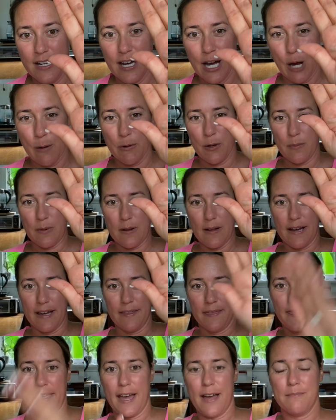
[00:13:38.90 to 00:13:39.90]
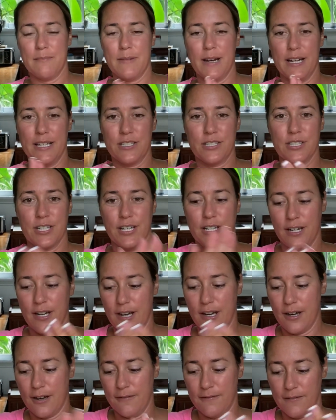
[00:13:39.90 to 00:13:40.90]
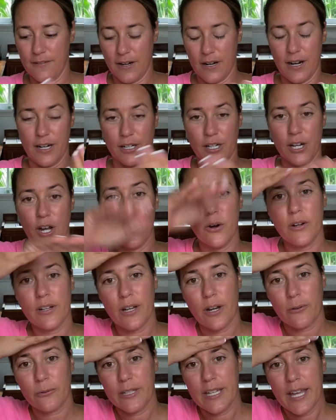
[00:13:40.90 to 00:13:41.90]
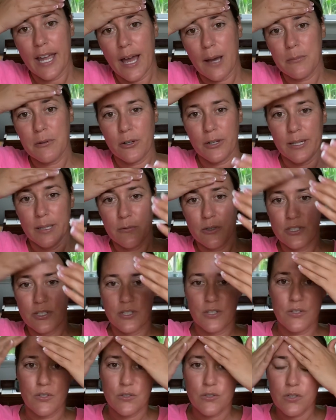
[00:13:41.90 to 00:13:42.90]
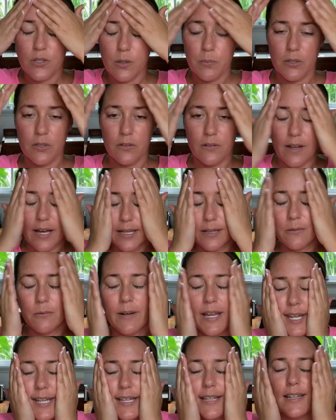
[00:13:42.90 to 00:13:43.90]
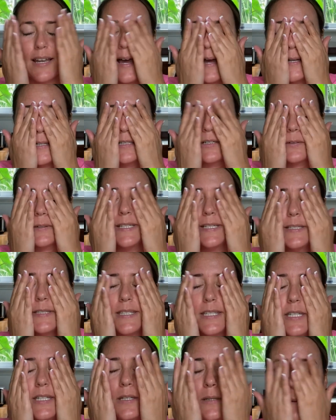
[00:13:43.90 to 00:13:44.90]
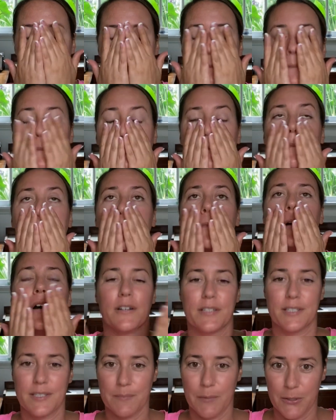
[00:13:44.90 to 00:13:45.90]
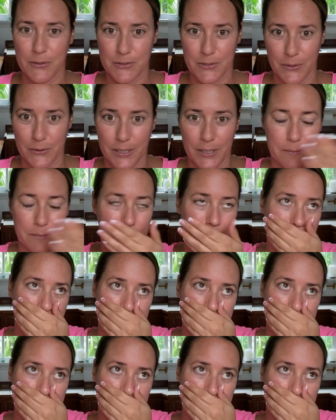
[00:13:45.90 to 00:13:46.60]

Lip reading: I'm gonna apply that much of our coconut rehab cream, which is super lightweight, non-greasy. Oh, it smells so good.